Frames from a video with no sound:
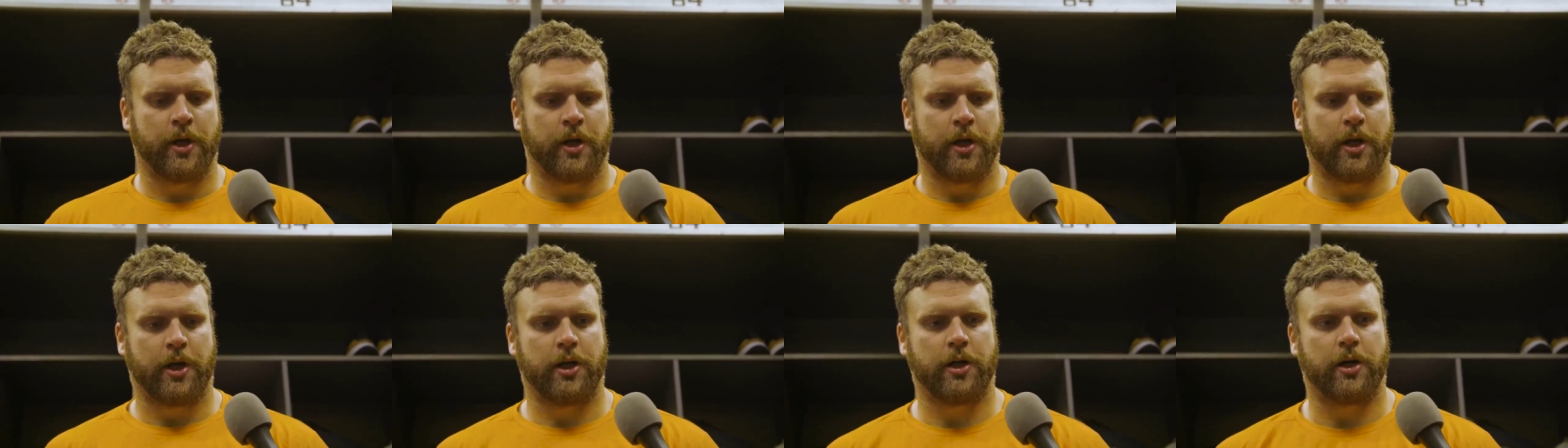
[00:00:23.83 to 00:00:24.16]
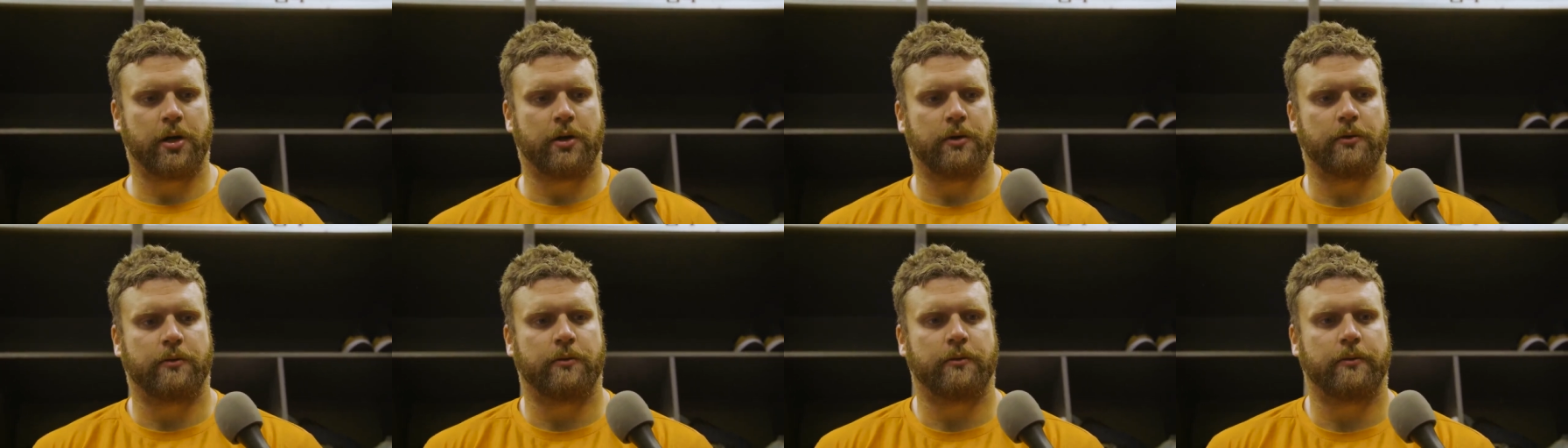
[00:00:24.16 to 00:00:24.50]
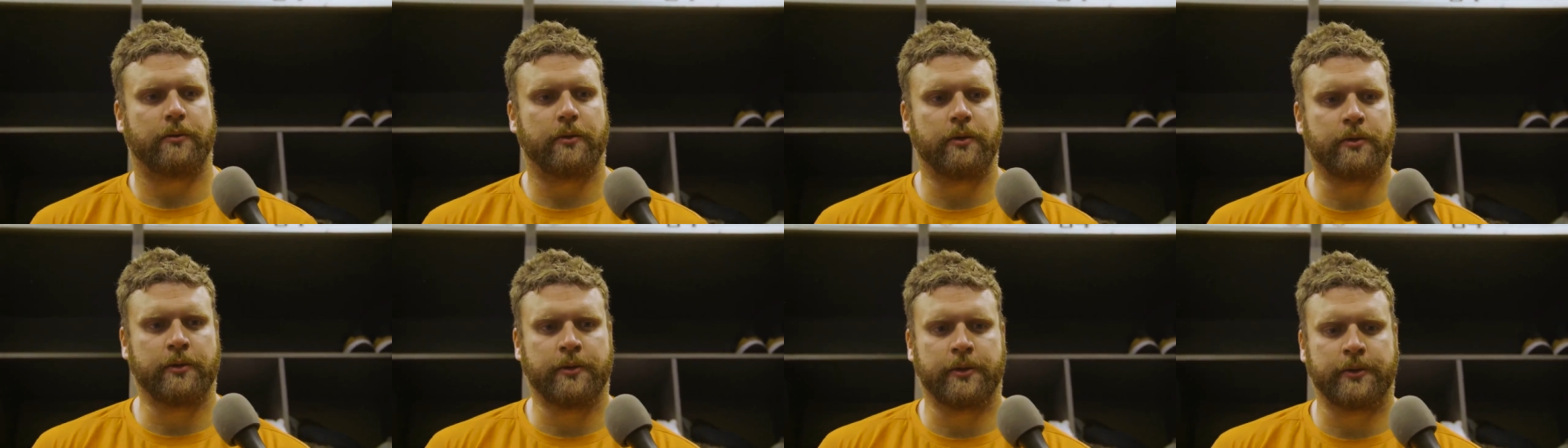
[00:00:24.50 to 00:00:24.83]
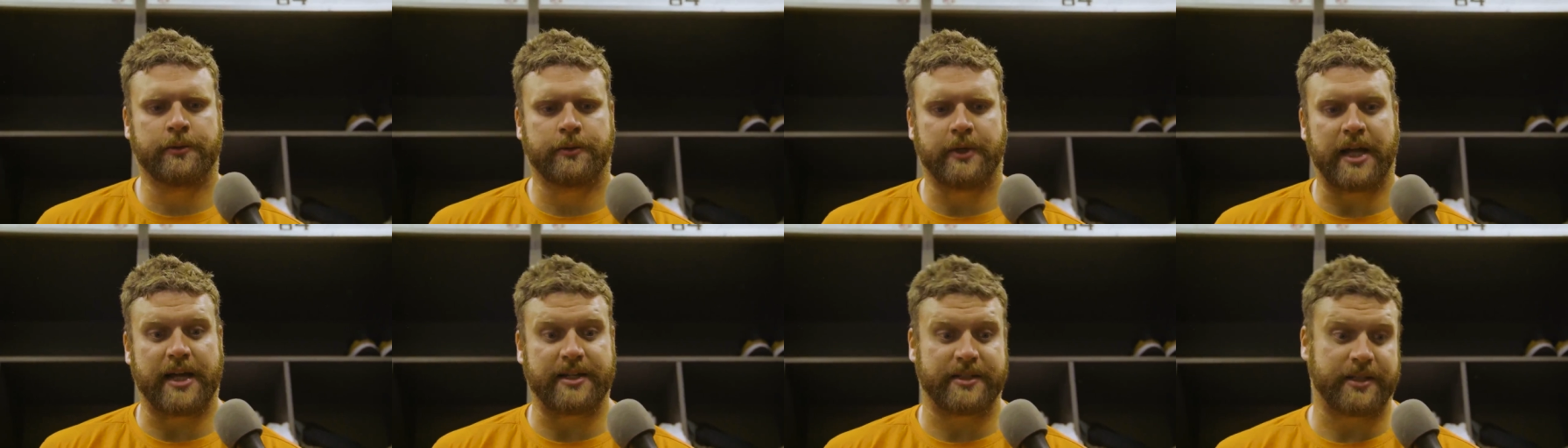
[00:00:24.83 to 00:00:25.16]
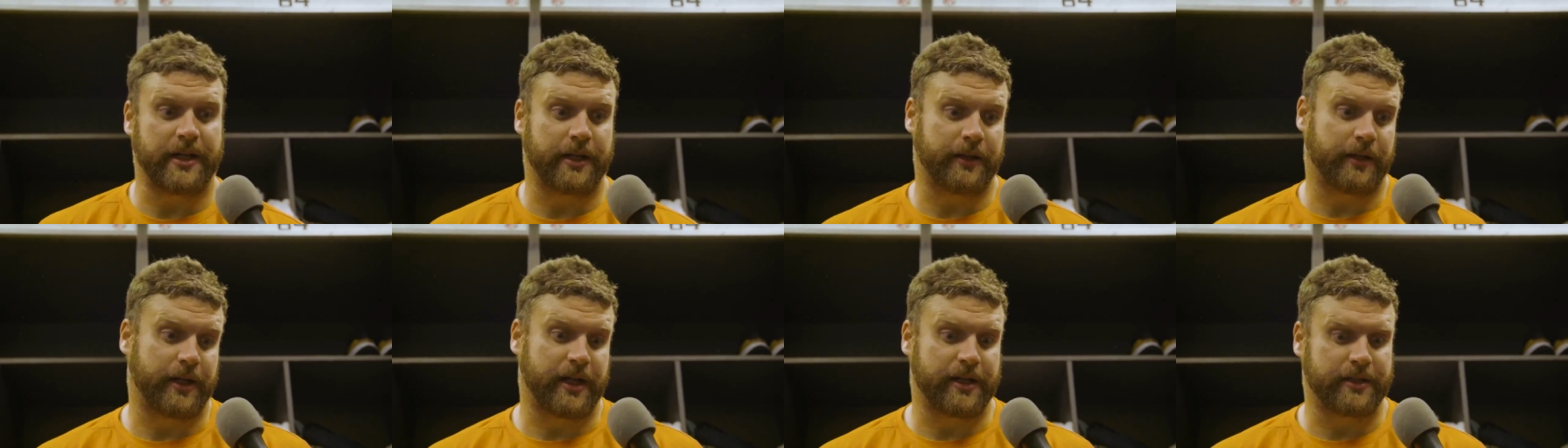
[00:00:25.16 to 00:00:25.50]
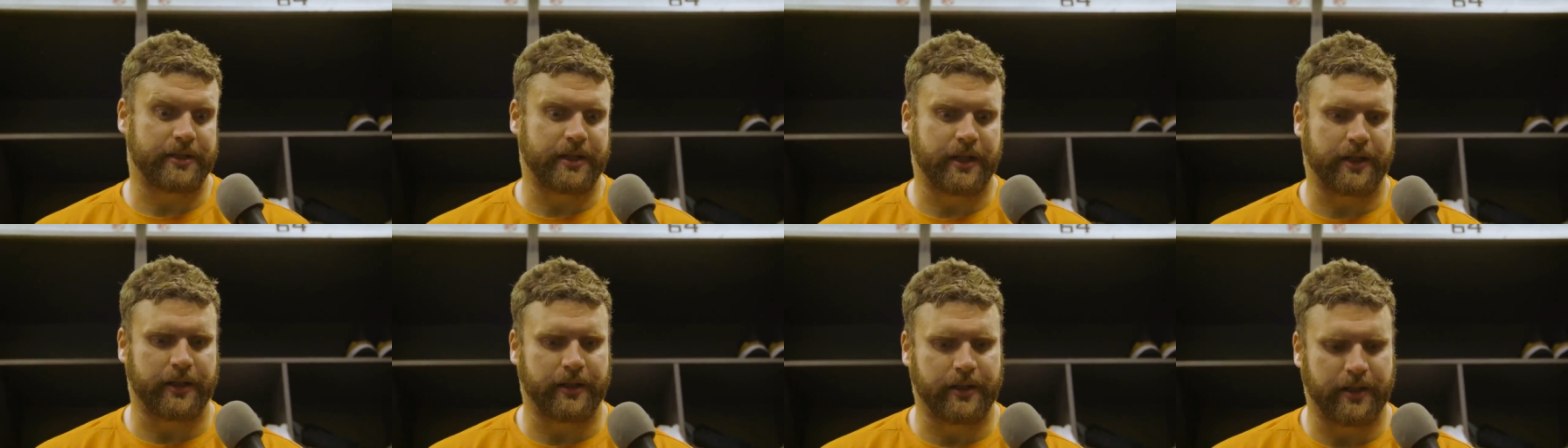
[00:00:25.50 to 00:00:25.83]
you know, last and last
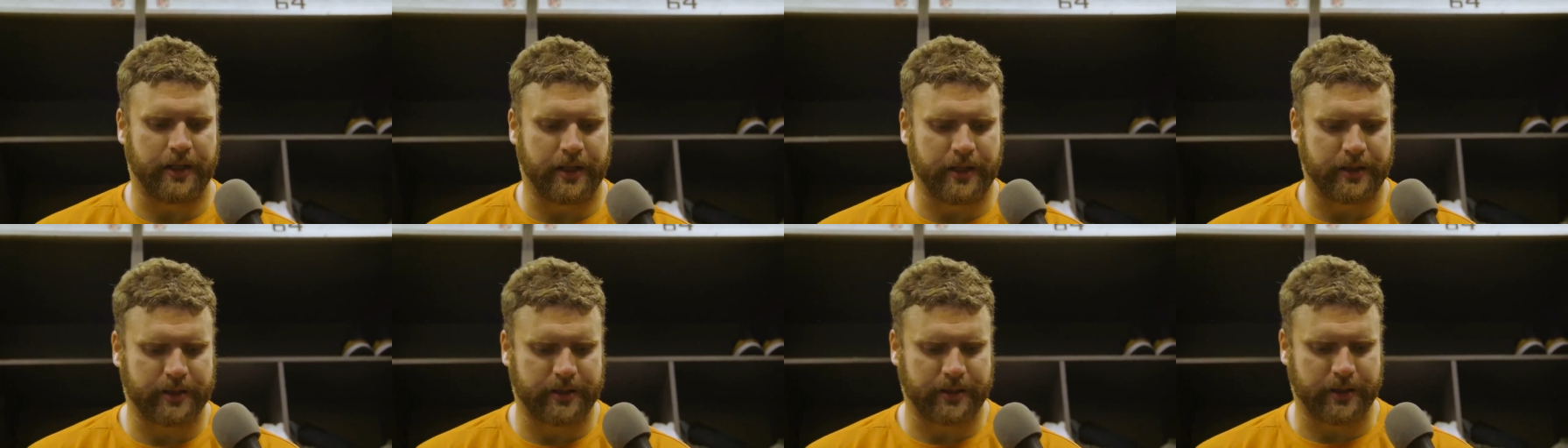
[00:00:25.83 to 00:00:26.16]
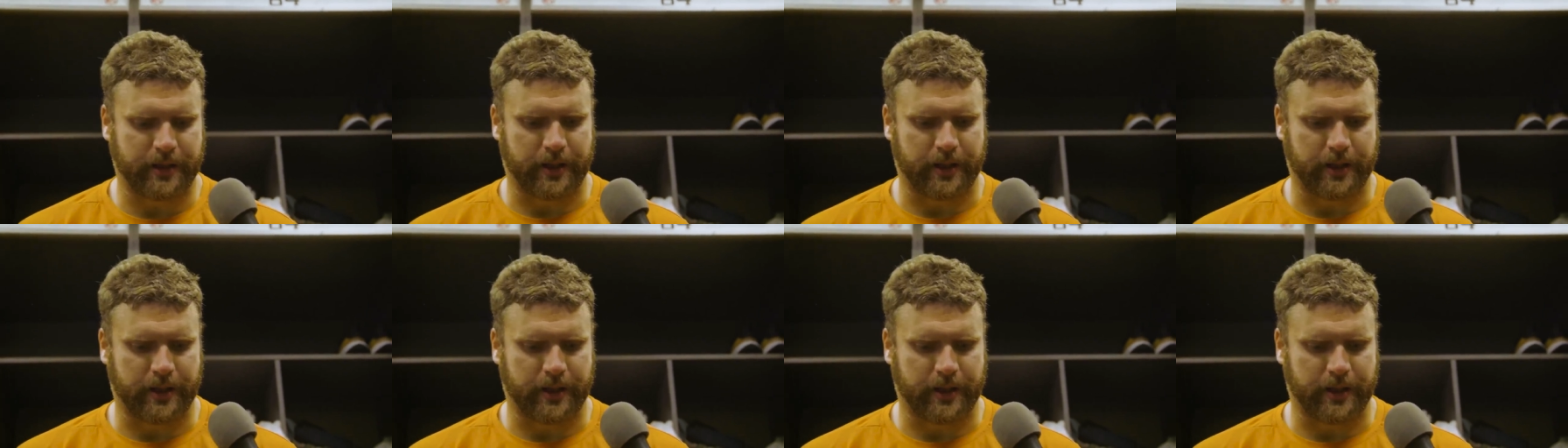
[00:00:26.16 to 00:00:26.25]
second kicks.